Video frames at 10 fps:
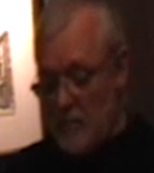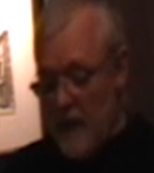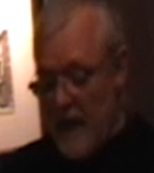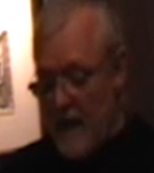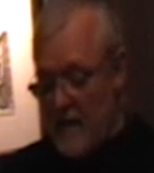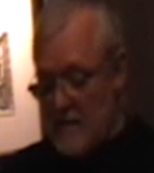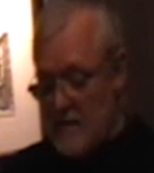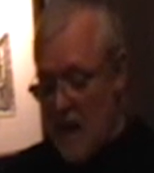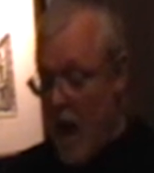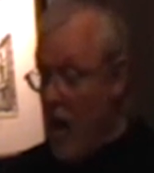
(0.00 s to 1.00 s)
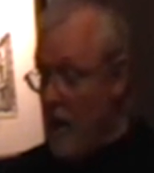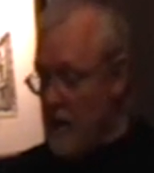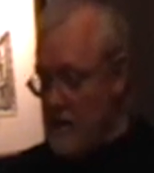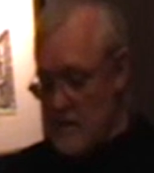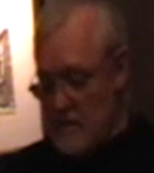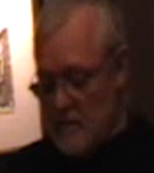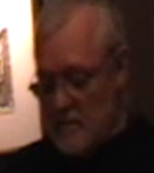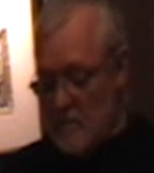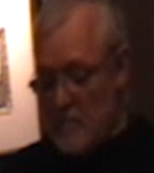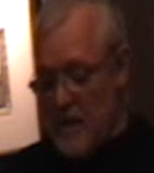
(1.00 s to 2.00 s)
pellets, hide,
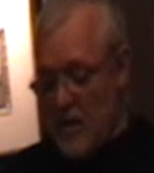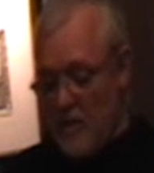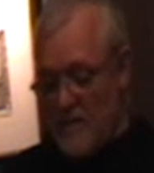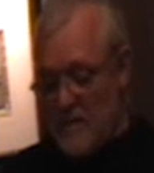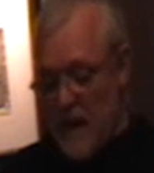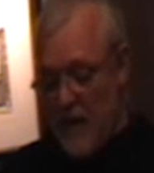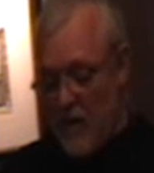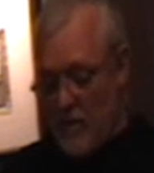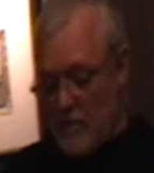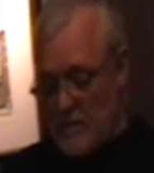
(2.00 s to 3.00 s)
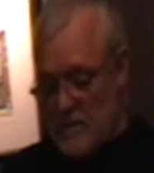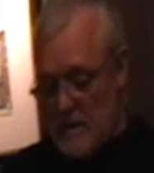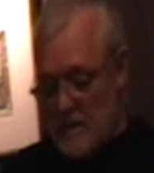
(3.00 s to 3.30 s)
to pick off sparrows.